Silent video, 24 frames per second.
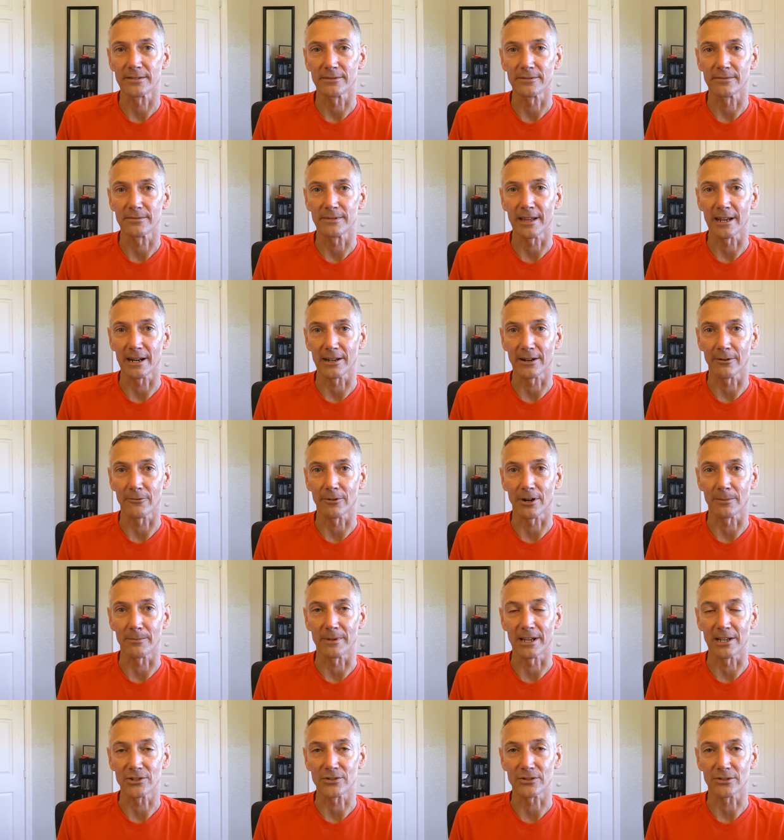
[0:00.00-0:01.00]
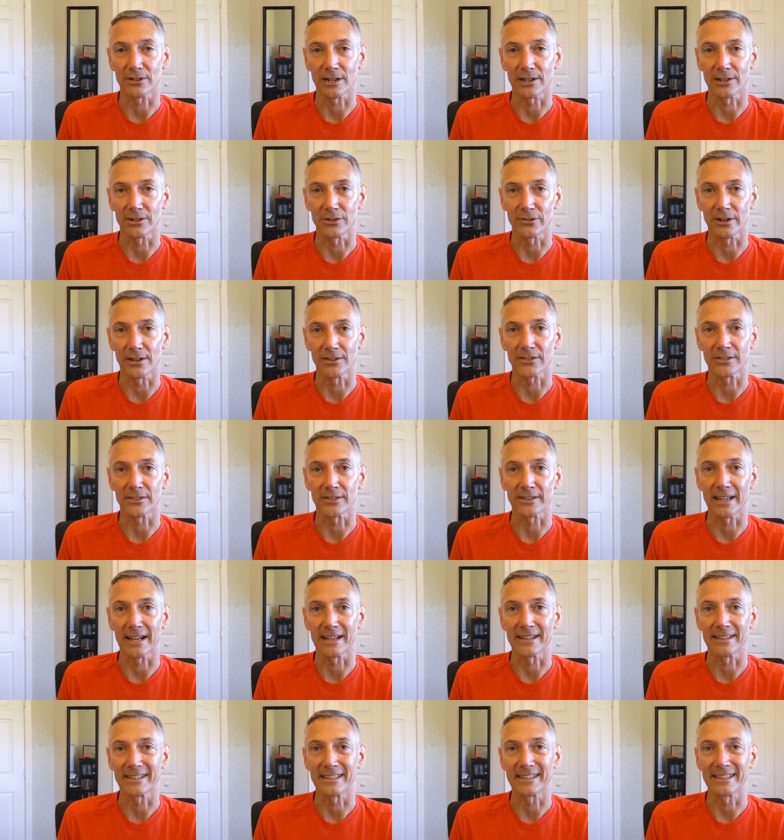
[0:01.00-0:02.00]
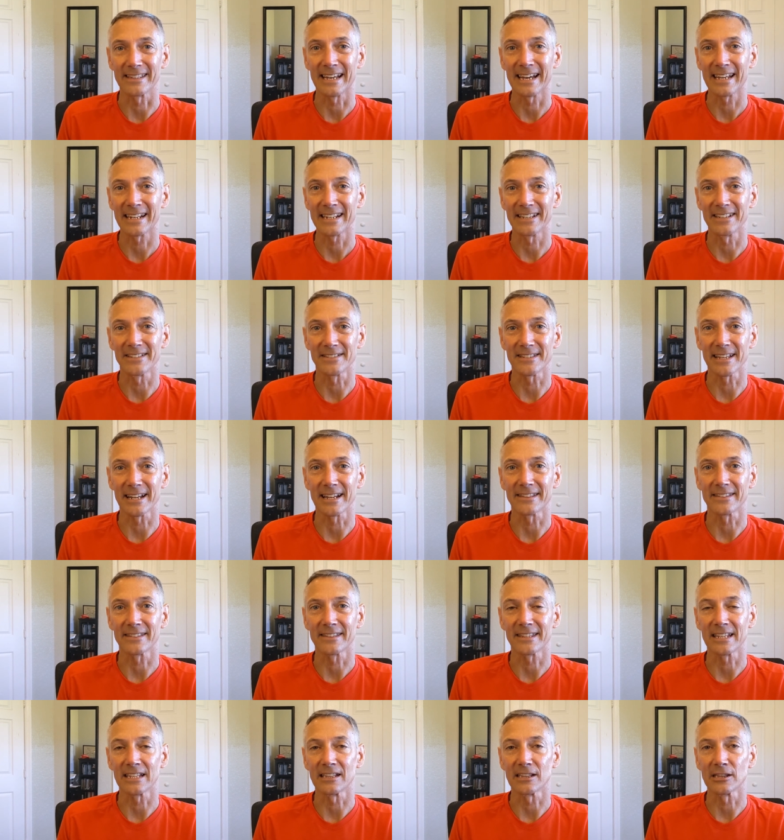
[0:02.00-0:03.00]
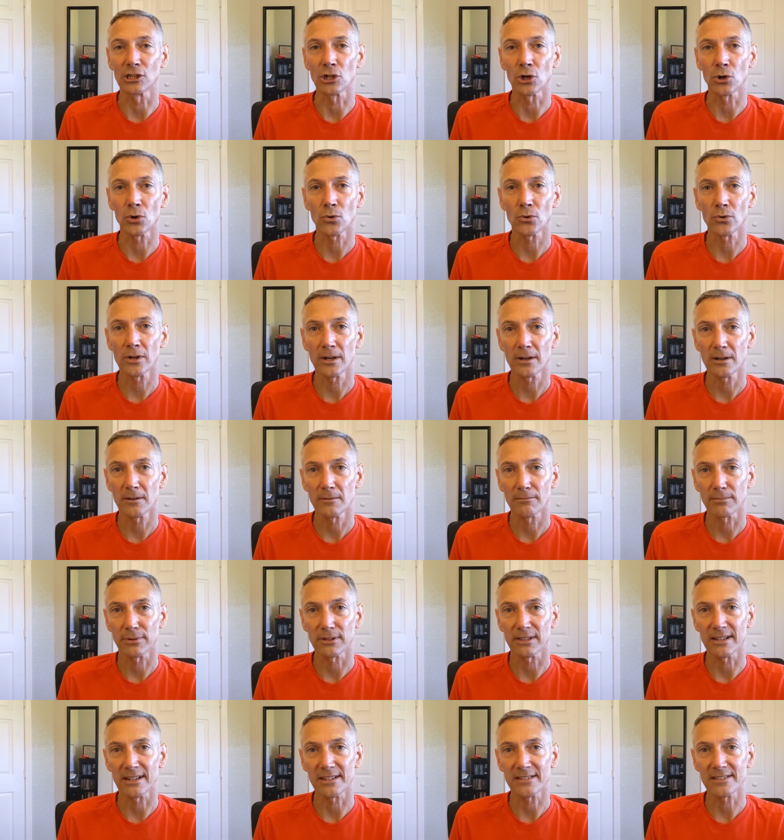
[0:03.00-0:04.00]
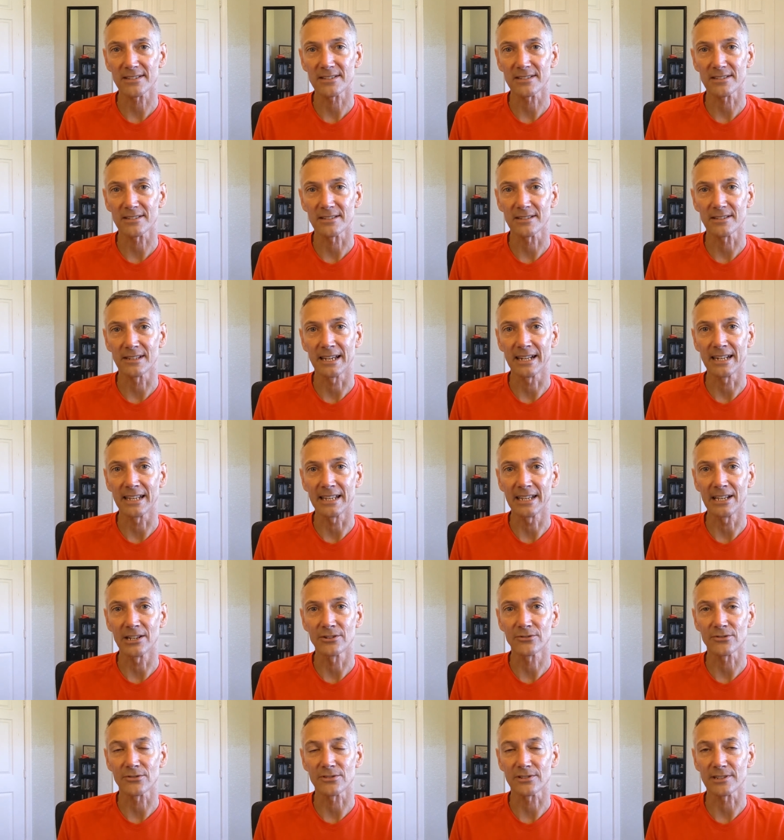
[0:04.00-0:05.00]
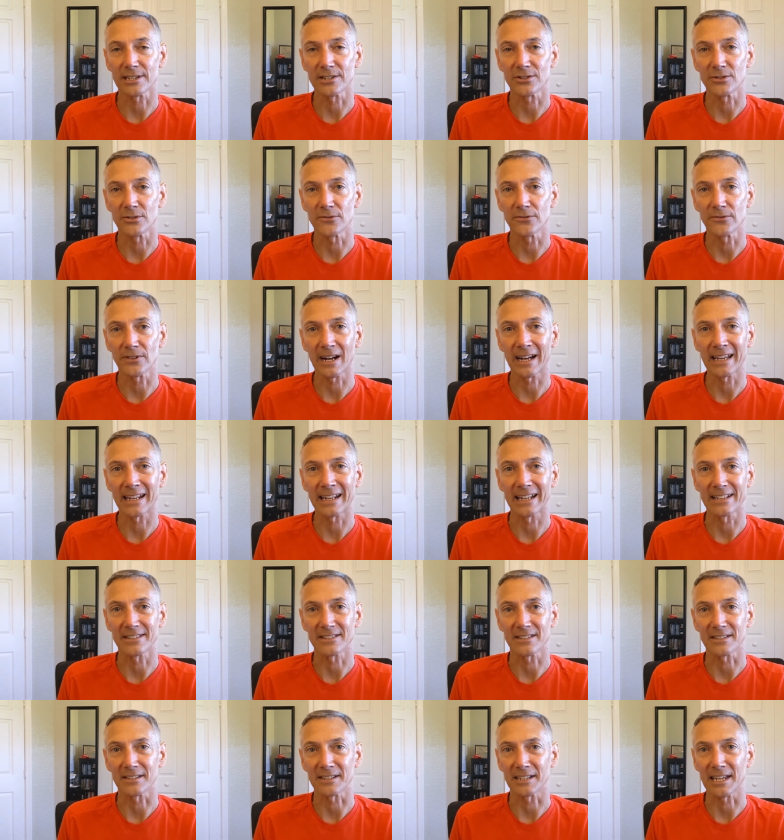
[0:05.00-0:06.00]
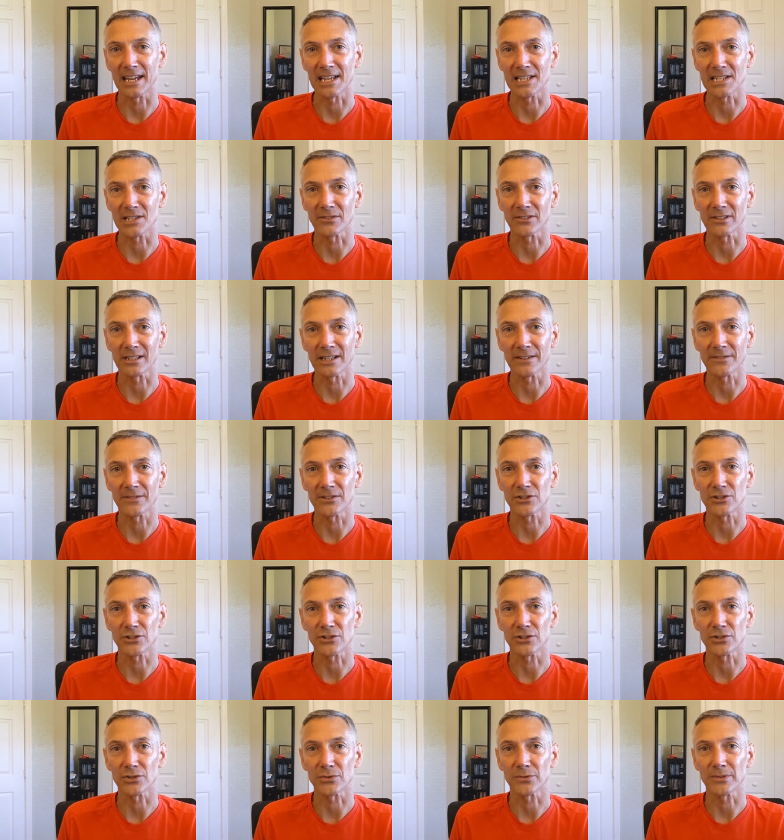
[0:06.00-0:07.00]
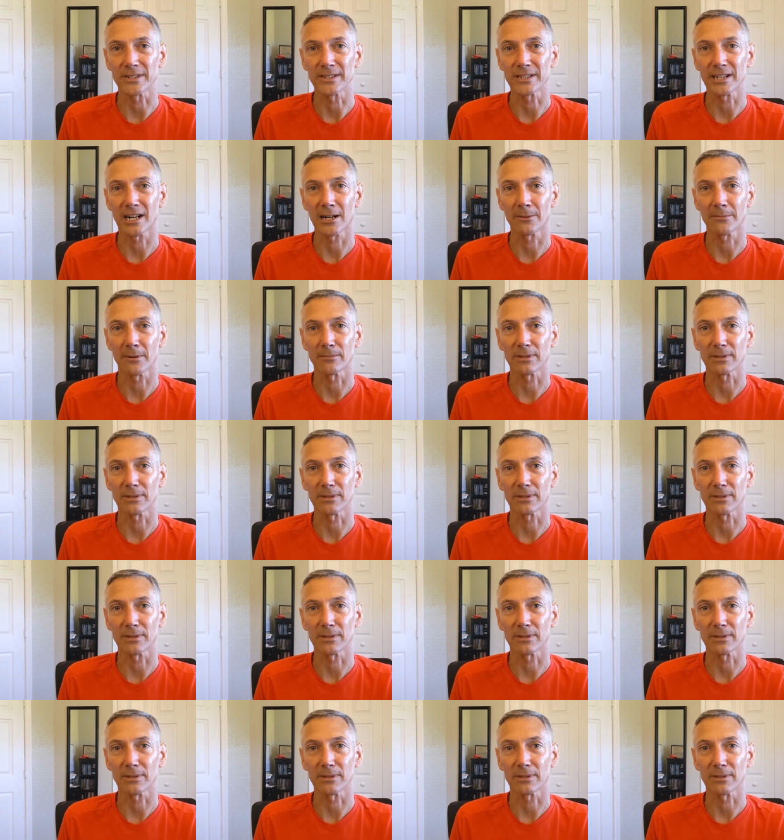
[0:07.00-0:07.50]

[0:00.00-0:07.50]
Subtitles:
that I want to make sure I address, and that is that the loan plus any interest that you finance in the case of a life insurance retirement